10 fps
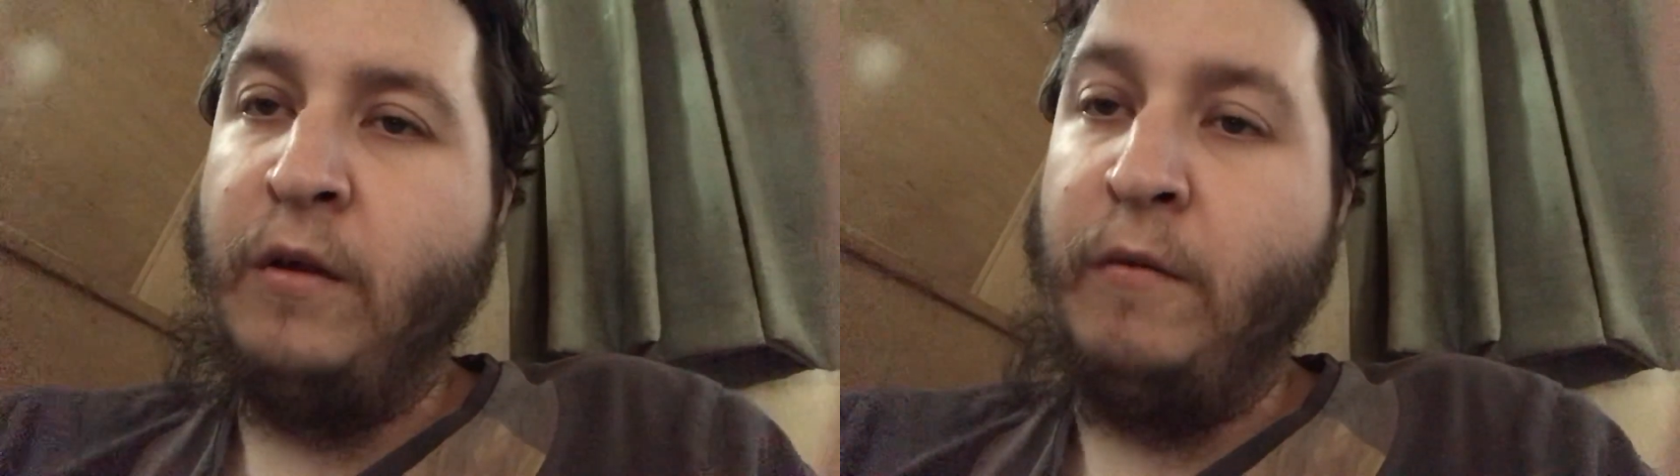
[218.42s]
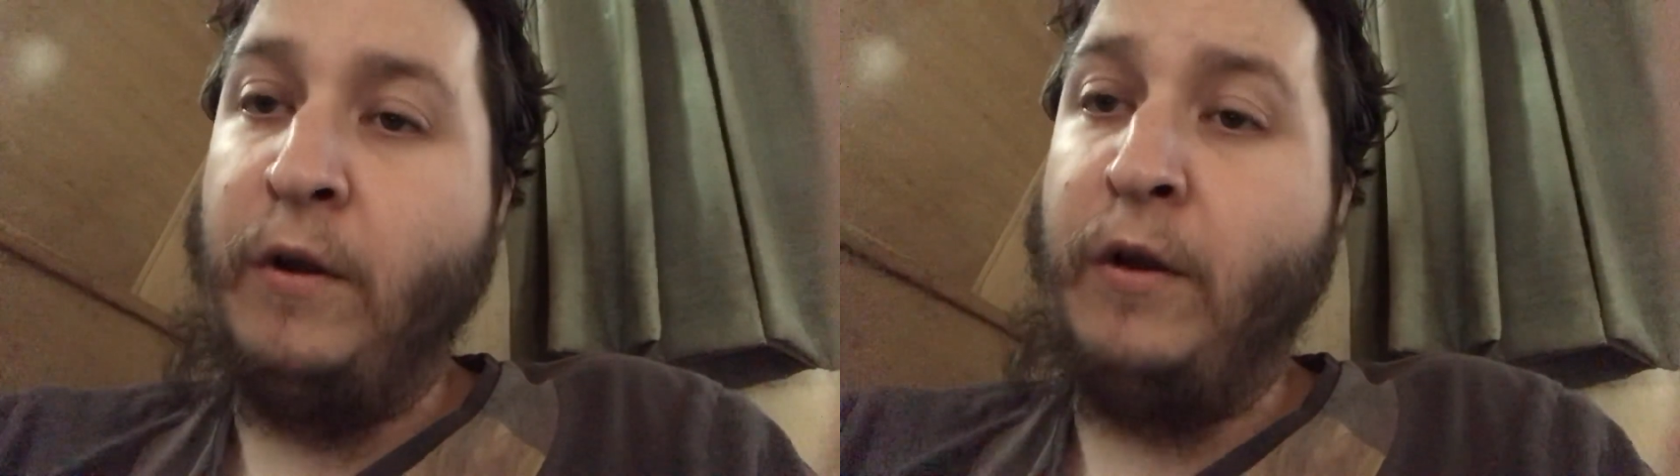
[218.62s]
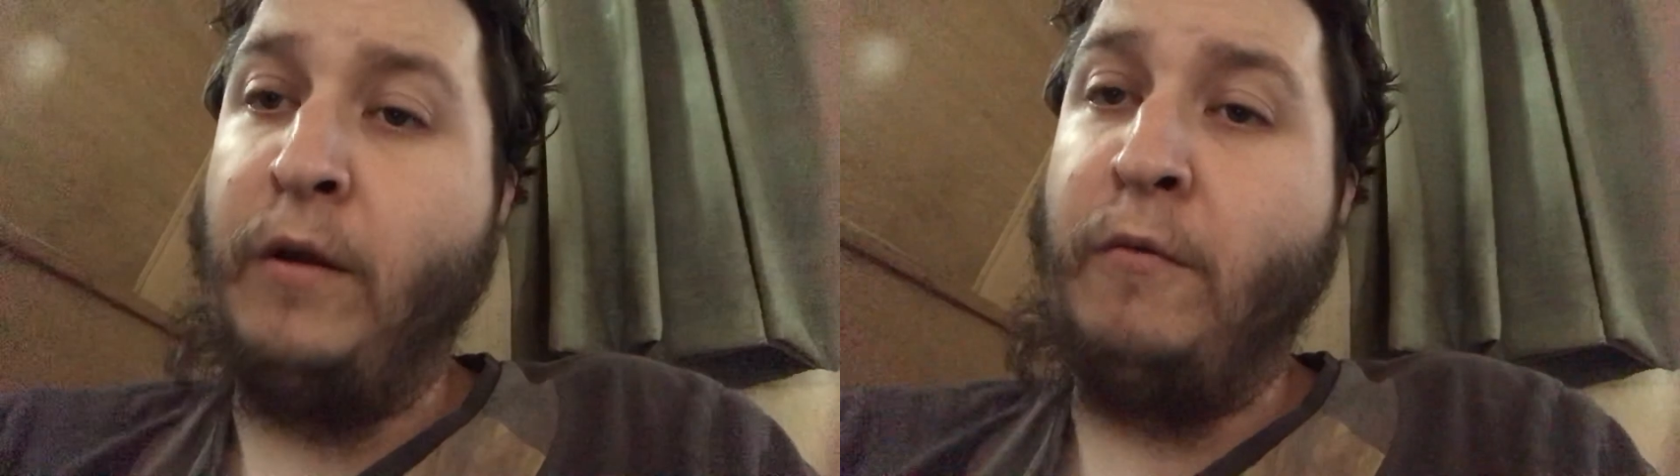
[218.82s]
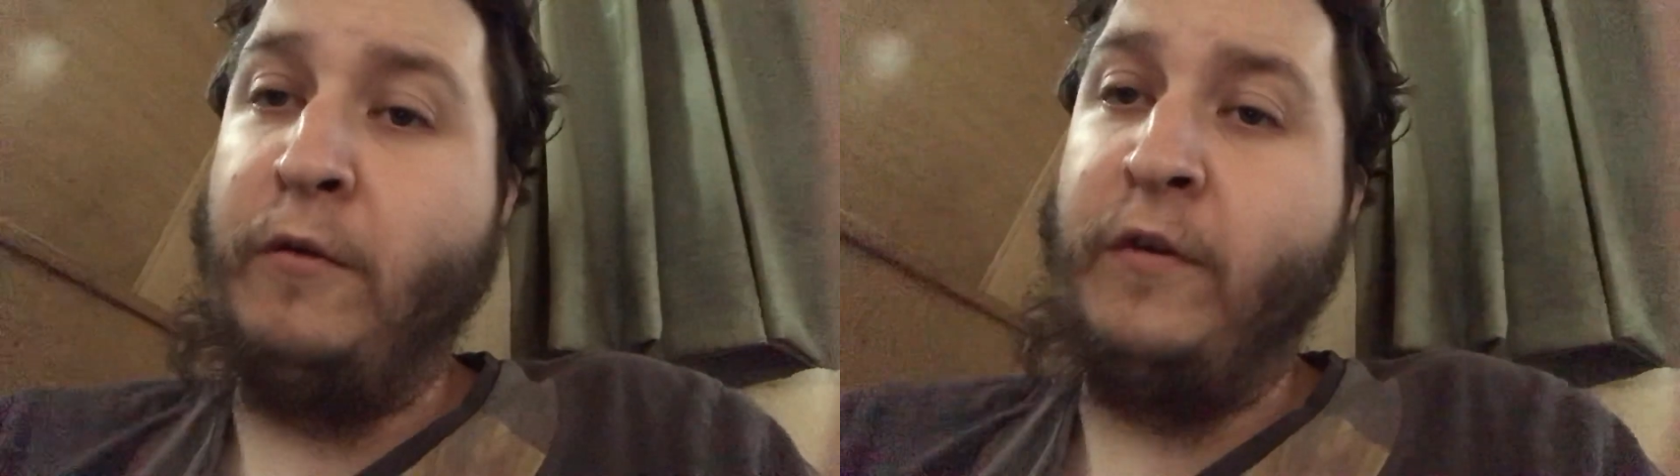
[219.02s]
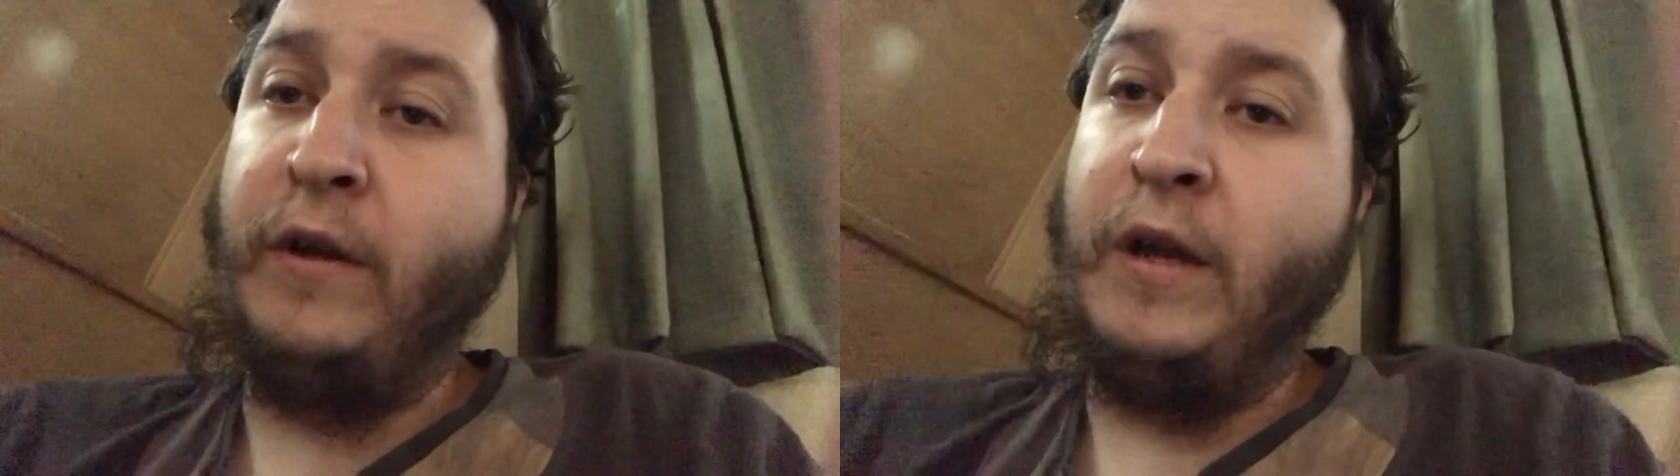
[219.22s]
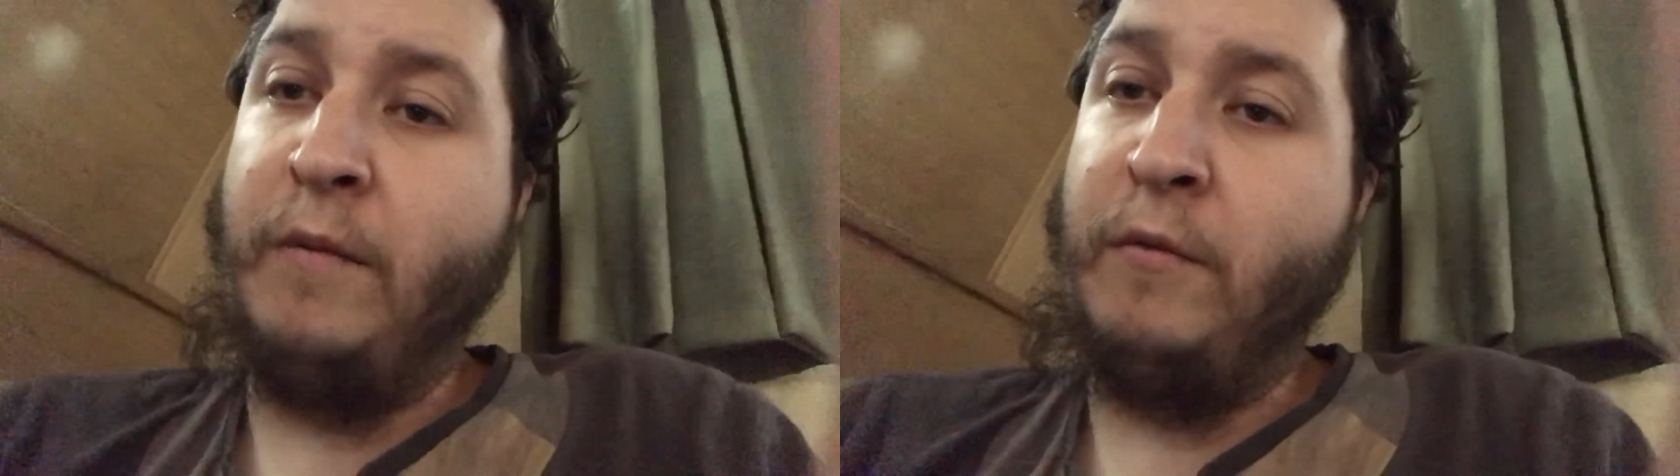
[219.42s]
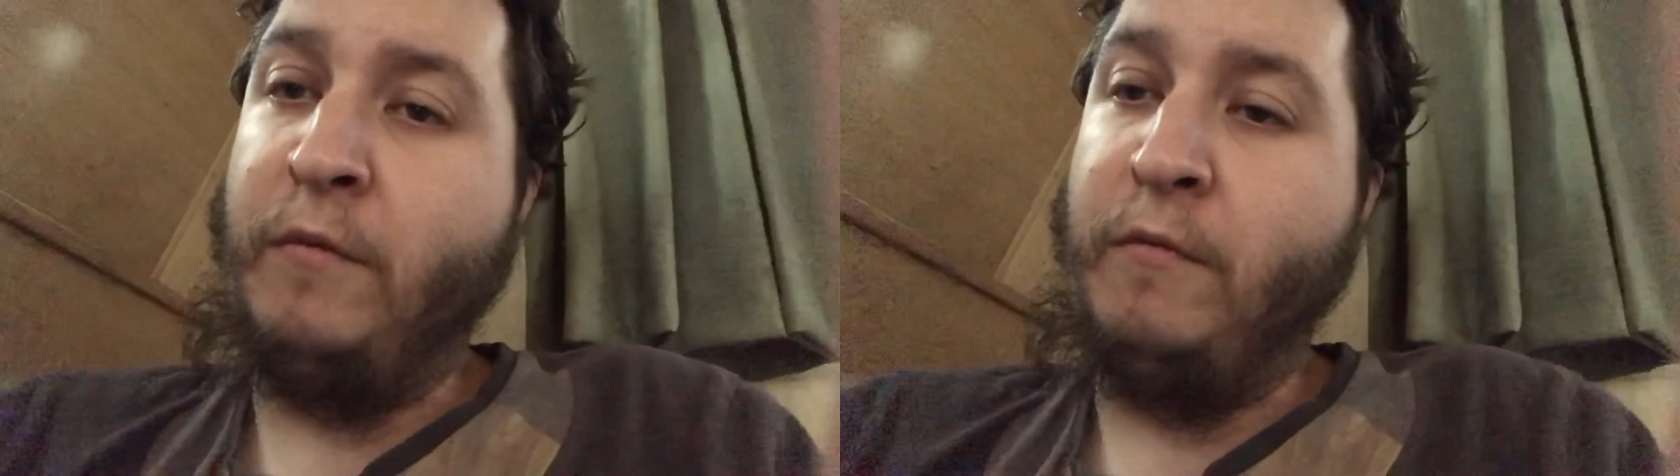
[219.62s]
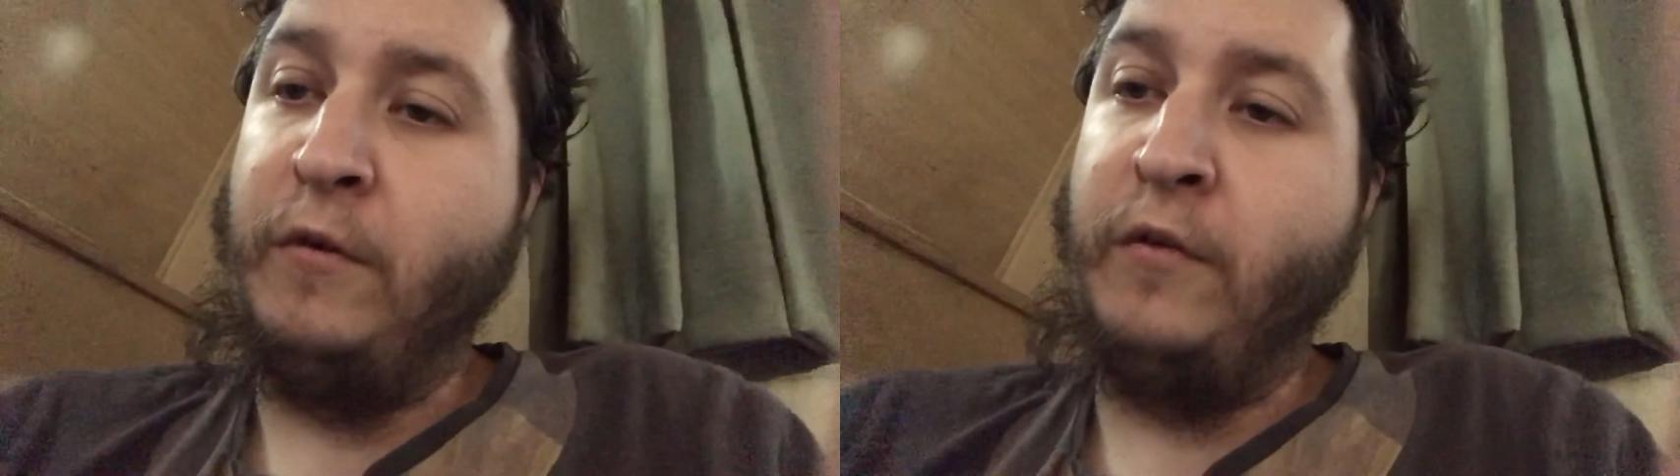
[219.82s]
we don't know what's going to
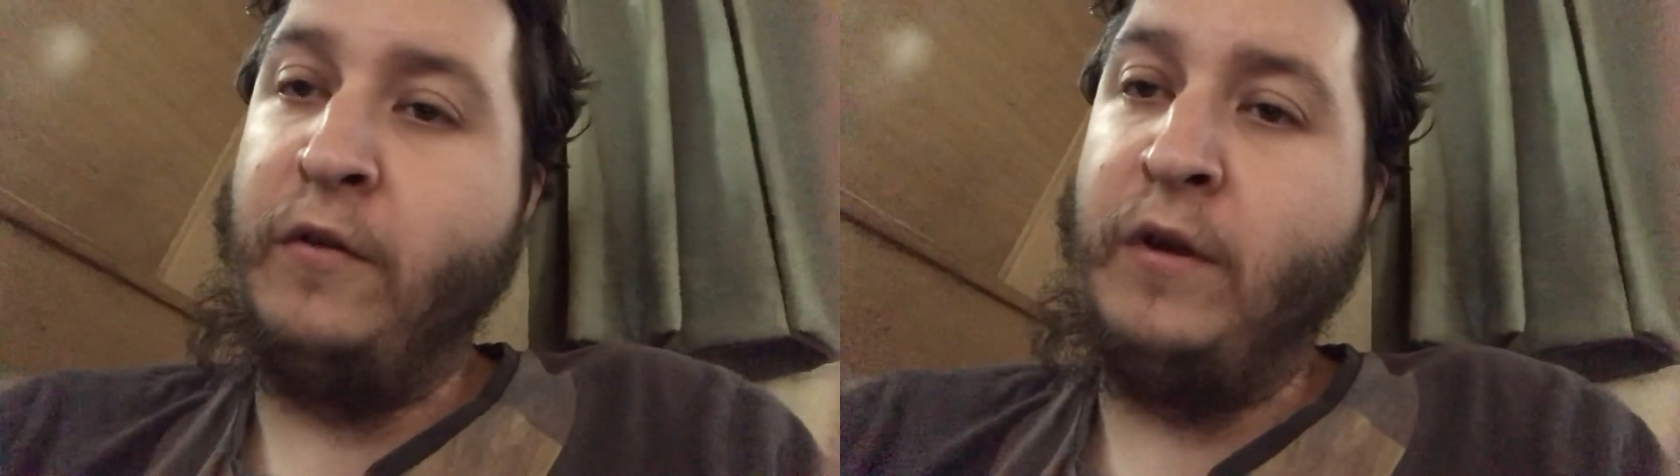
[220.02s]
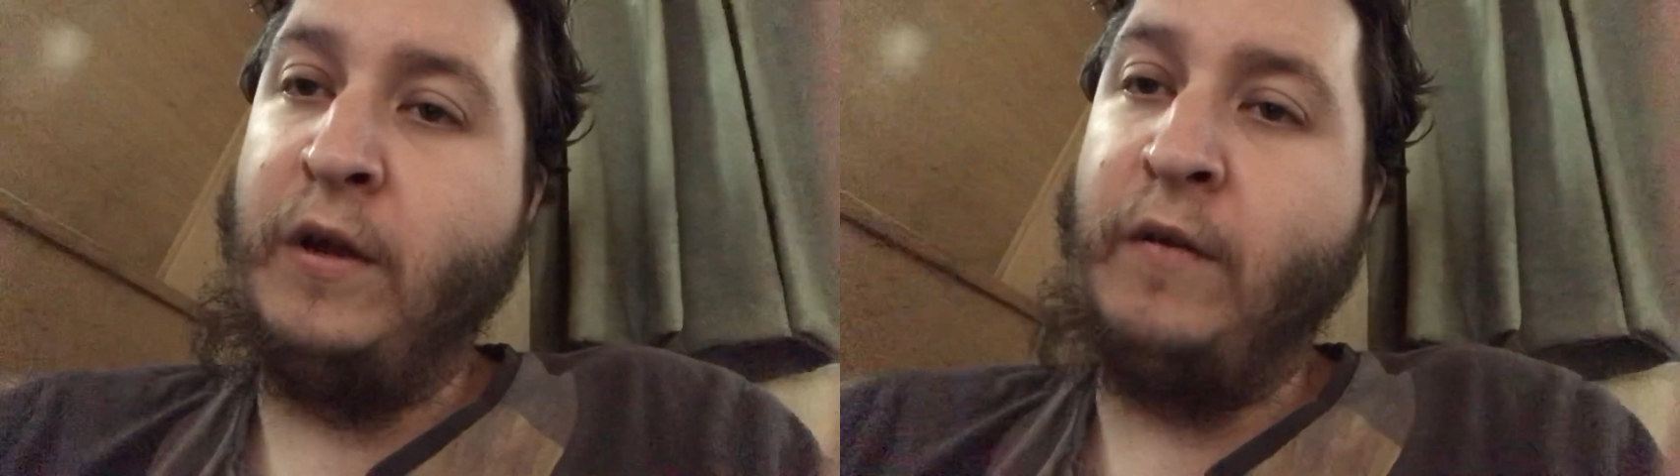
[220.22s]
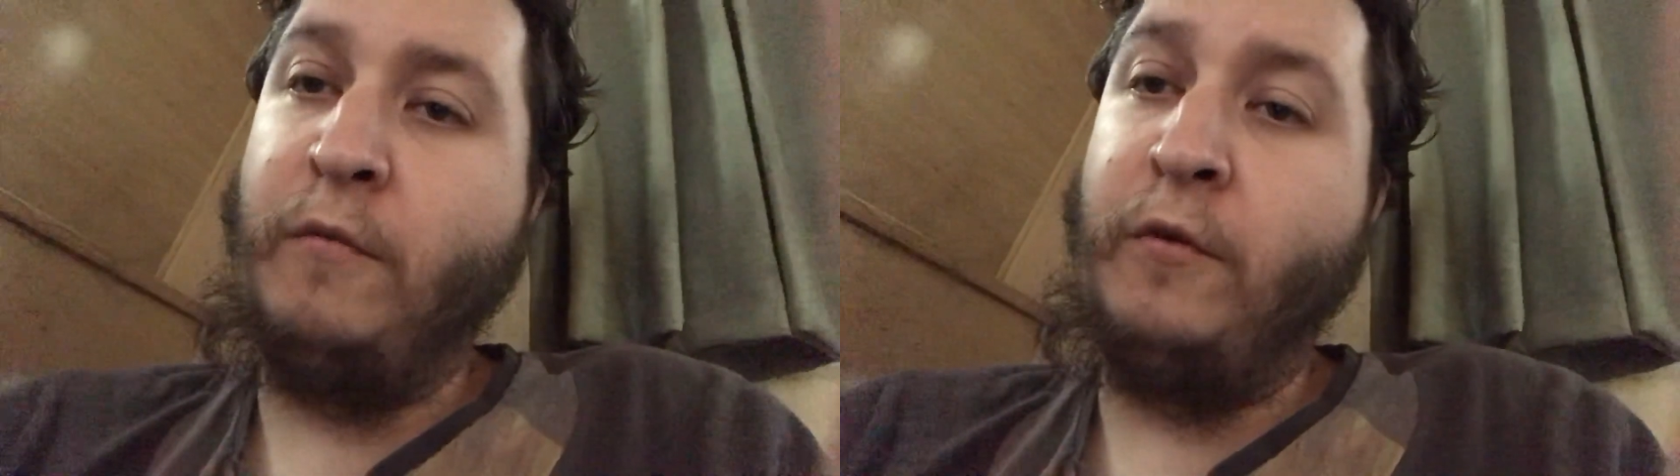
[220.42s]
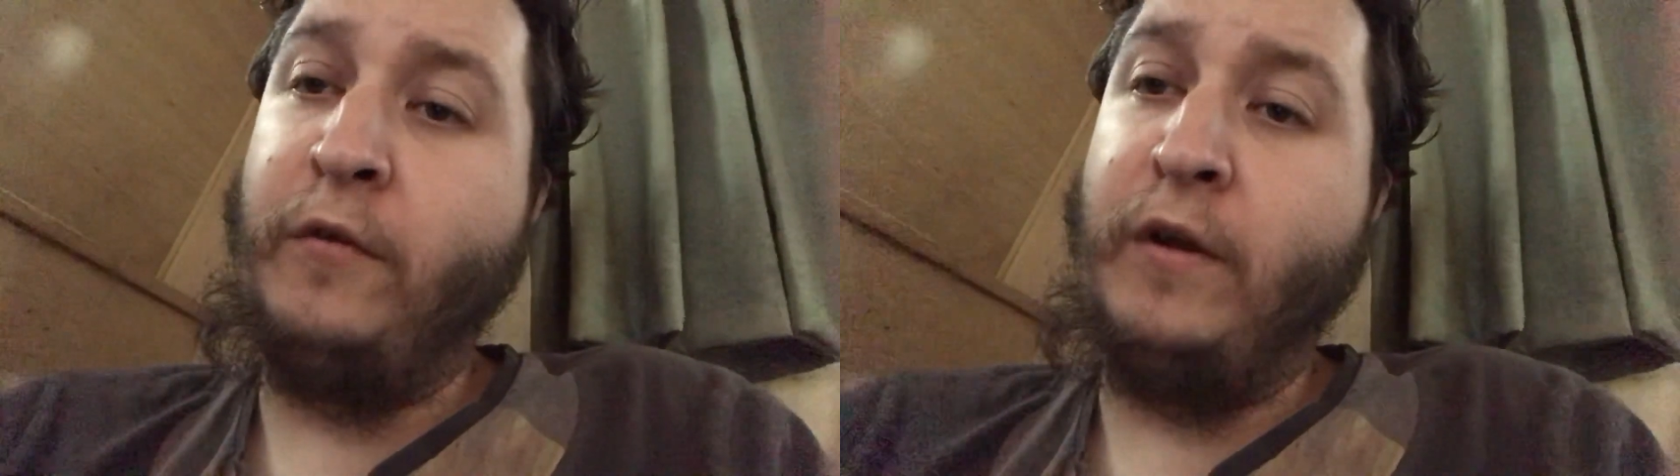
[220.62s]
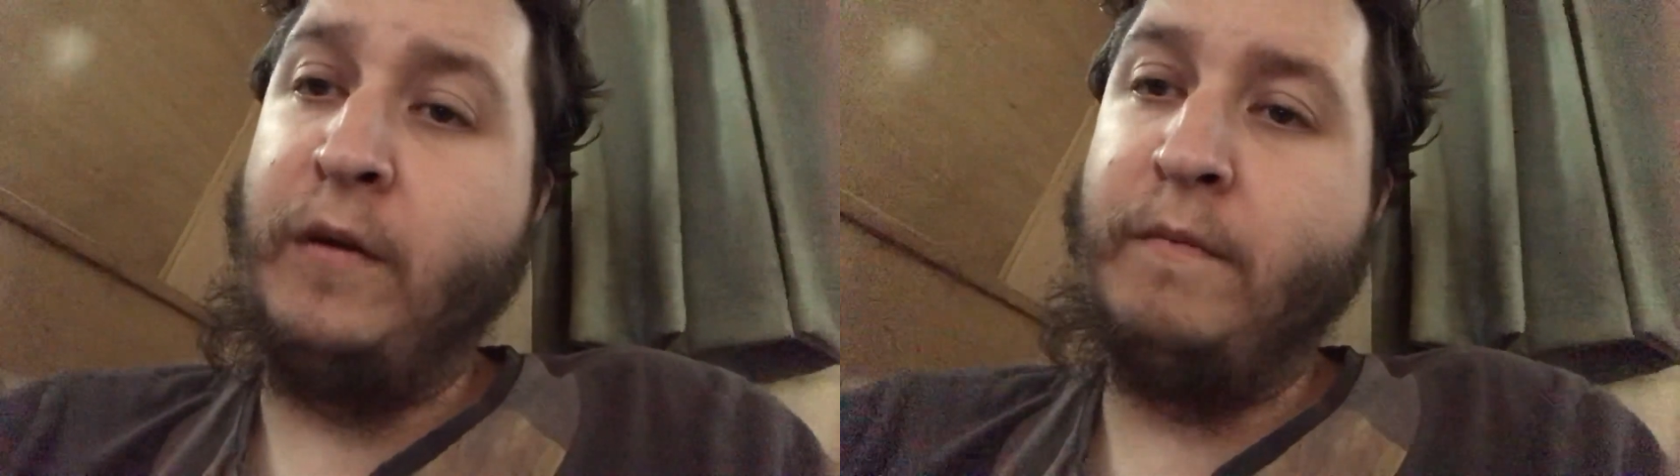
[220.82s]
happen. We're just going to have to watch out.